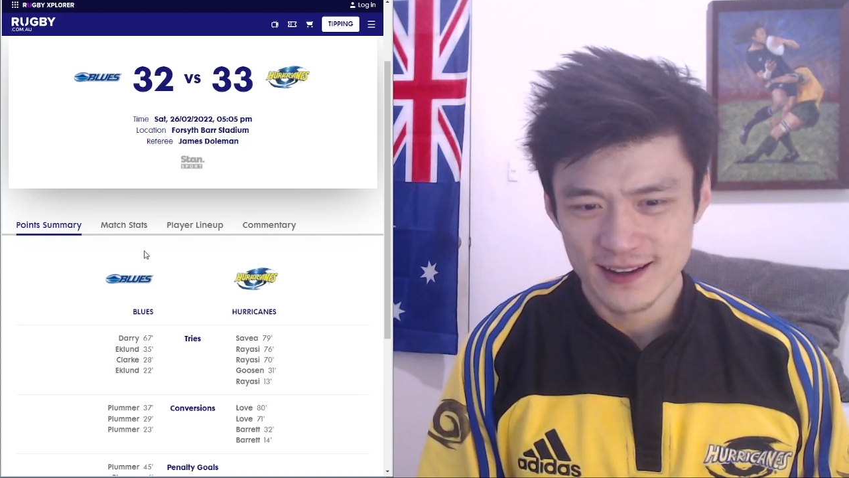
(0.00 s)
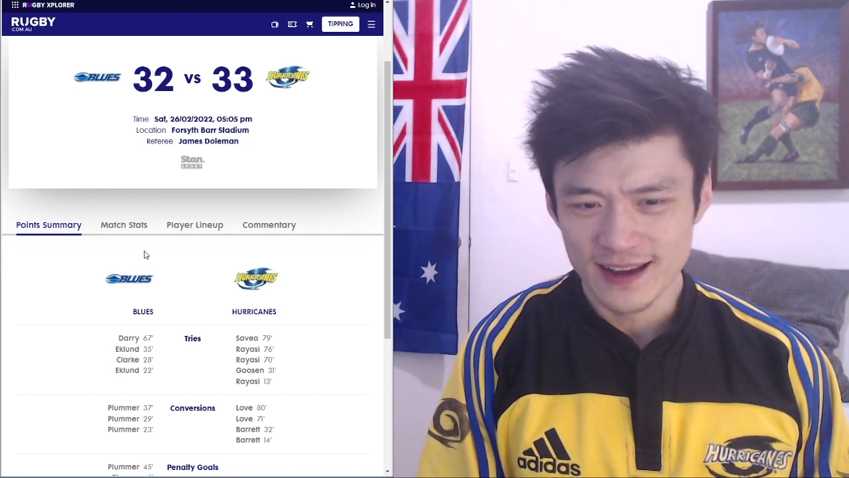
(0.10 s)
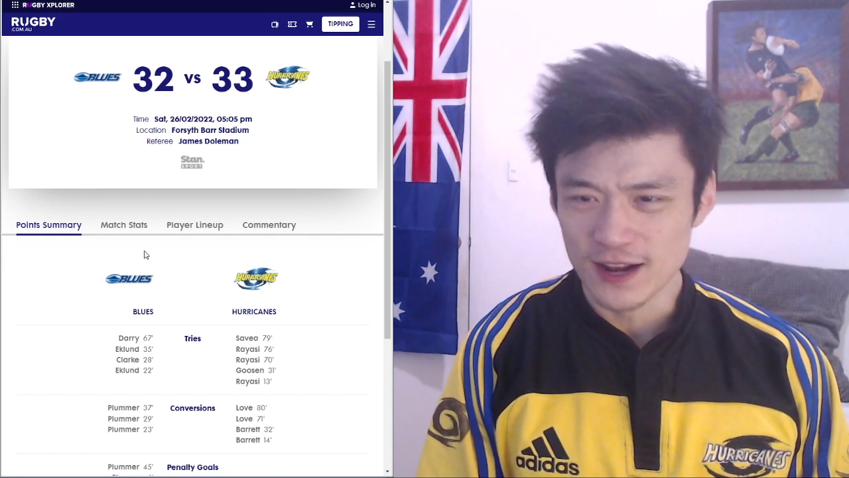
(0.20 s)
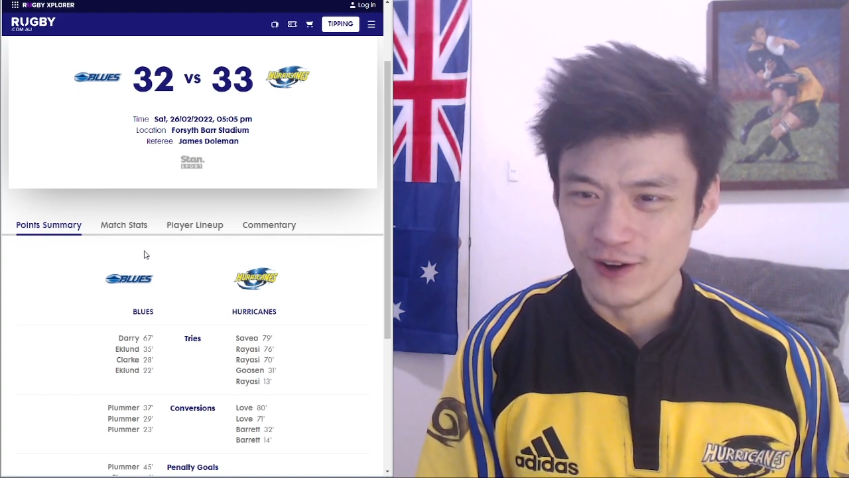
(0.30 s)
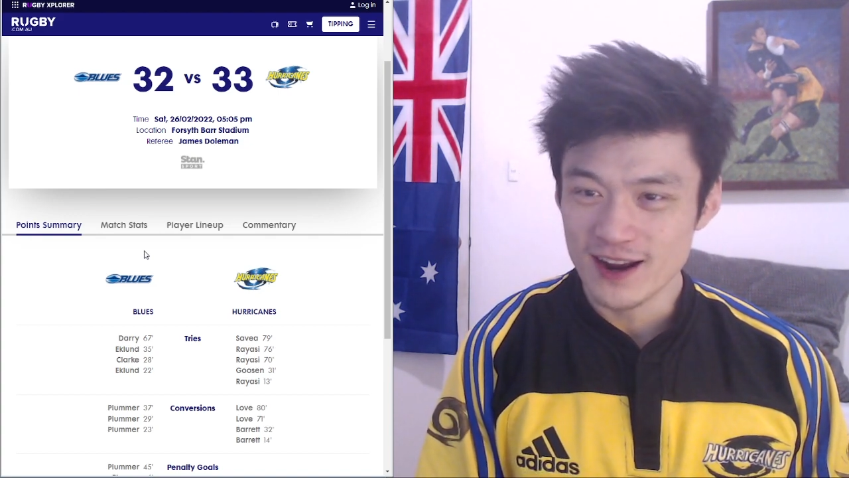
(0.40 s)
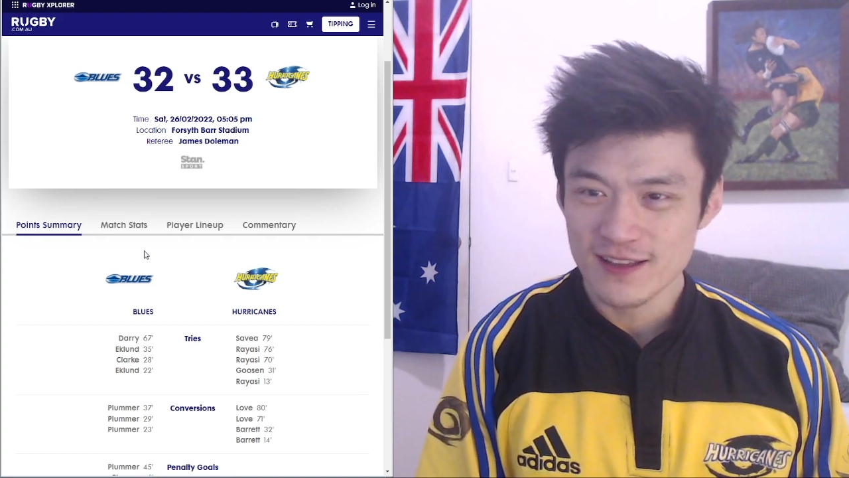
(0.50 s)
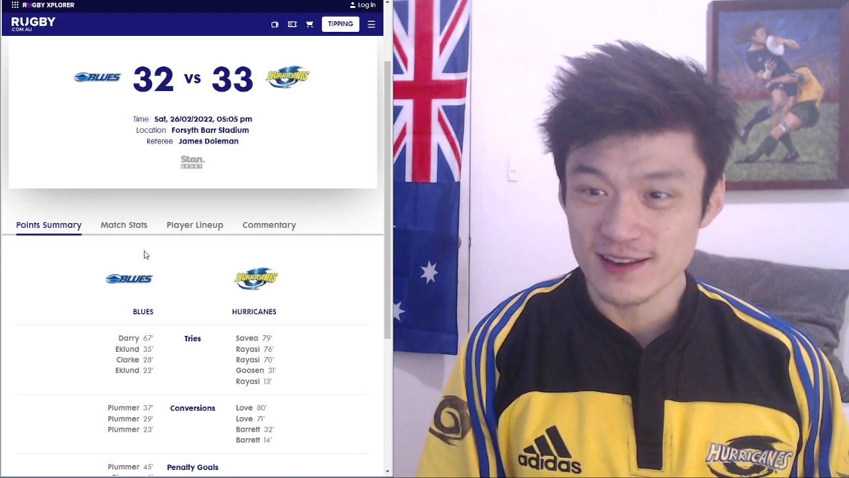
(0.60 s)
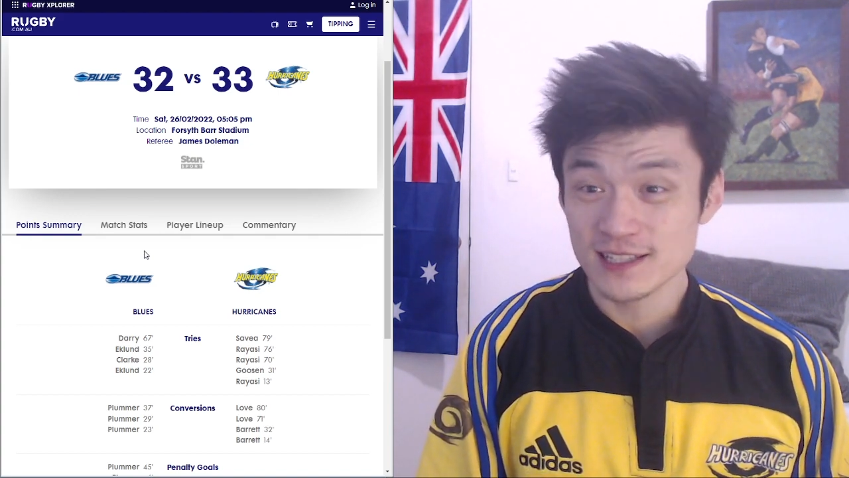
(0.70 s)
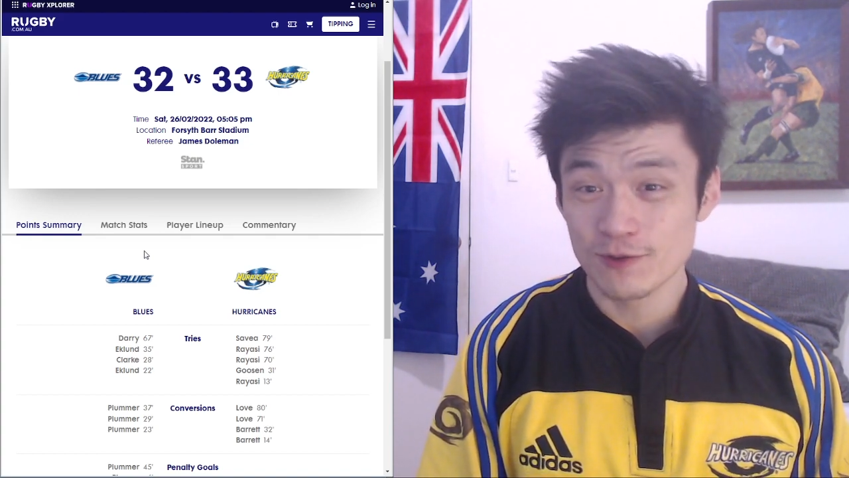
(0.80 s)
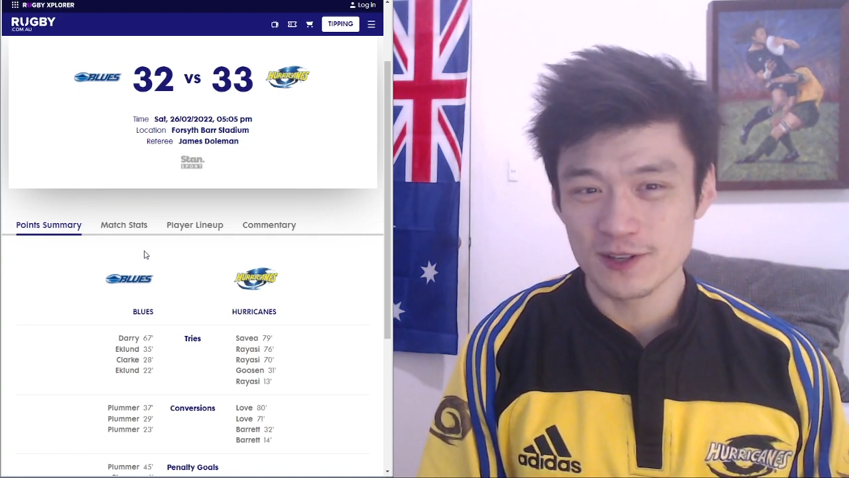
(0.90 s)
Anyway,
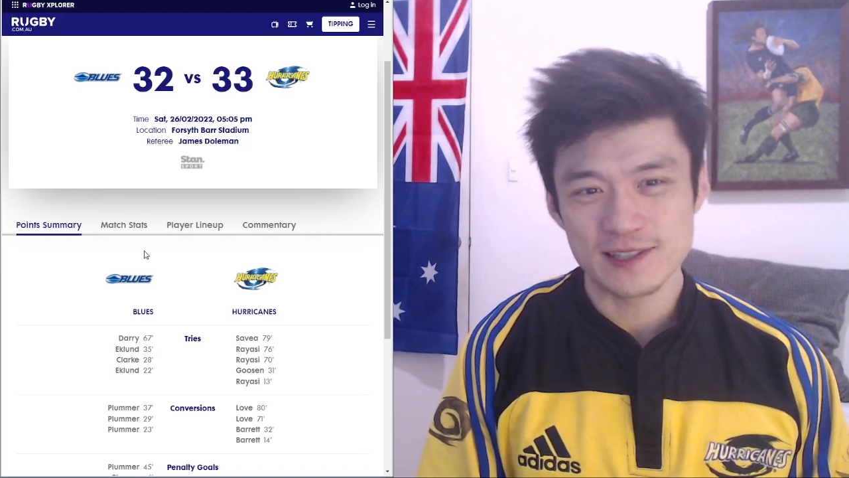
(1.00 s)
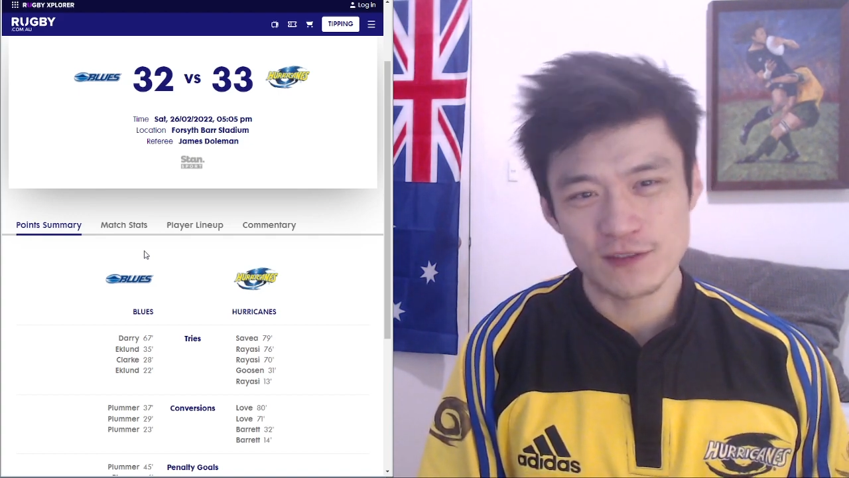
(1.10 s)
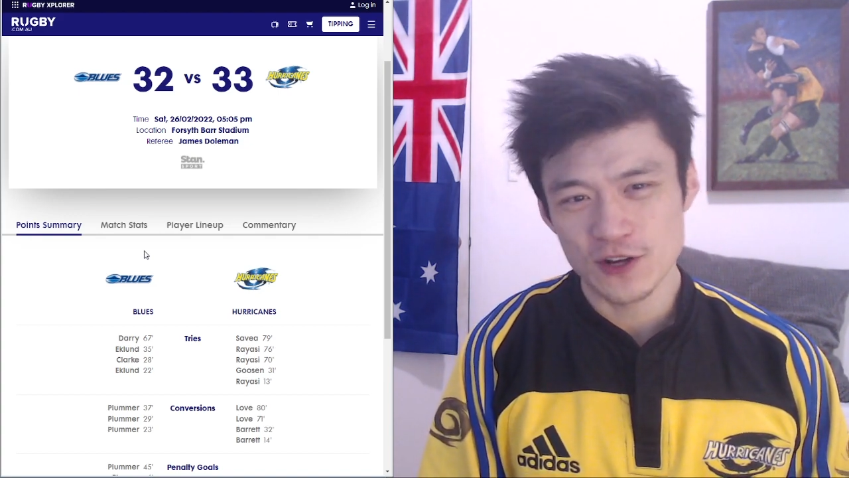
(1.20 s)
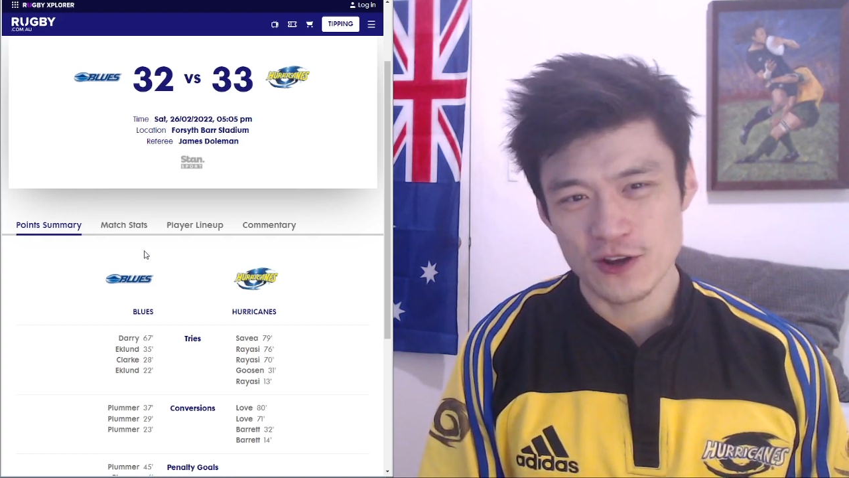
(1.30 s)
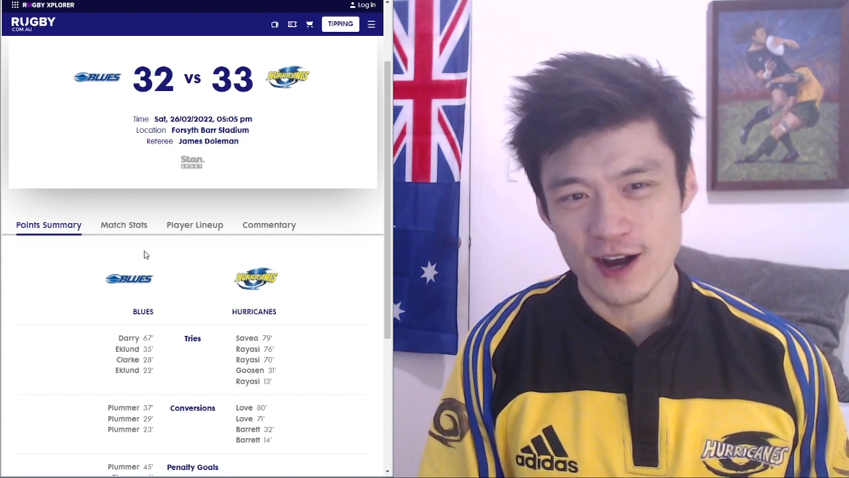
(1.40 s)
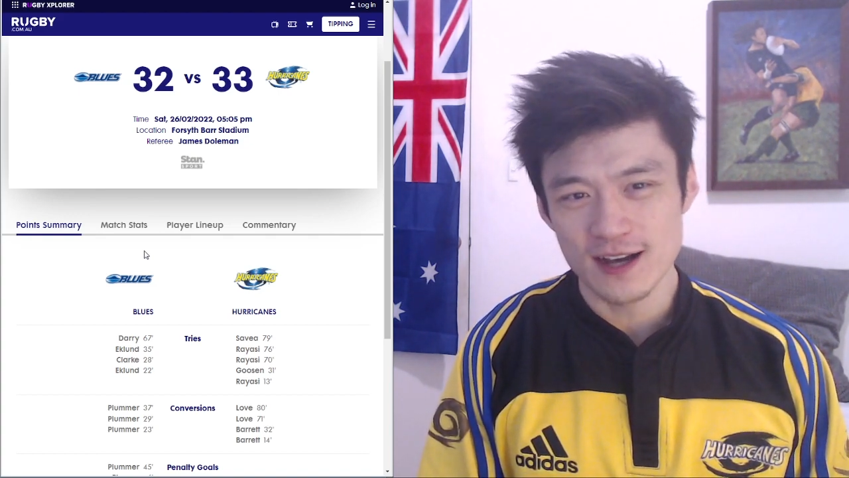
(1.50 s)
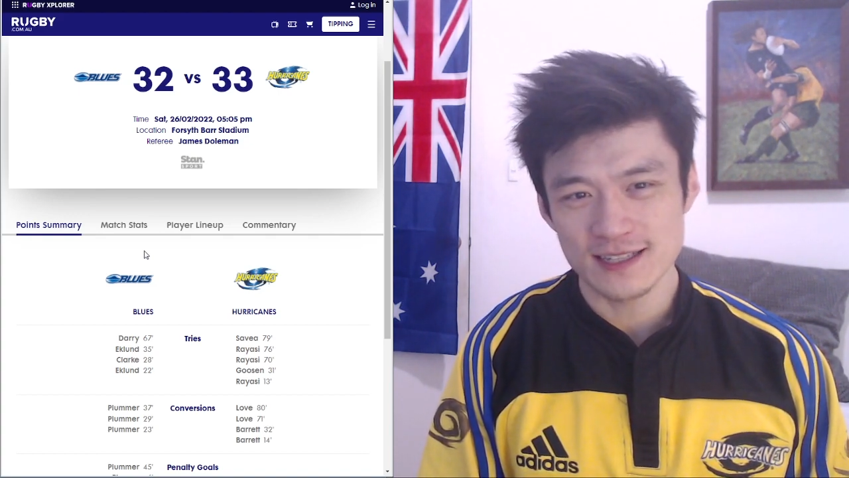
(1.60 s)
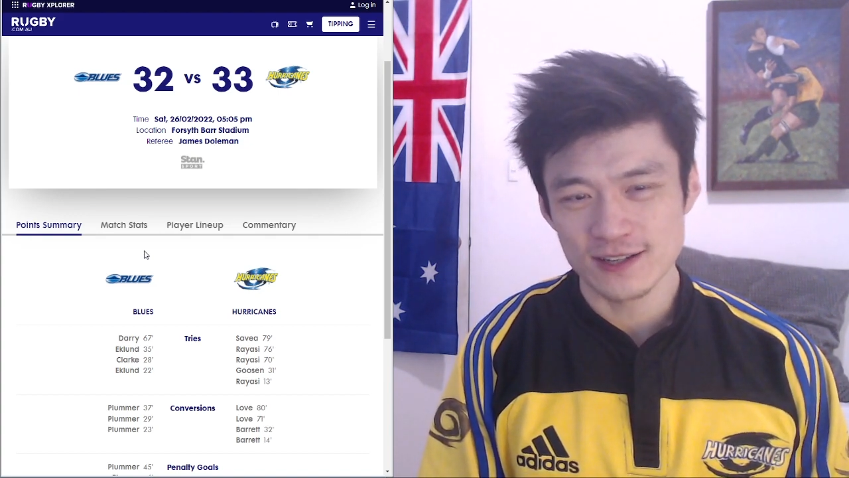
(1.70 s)
thanks for watching this video, guys.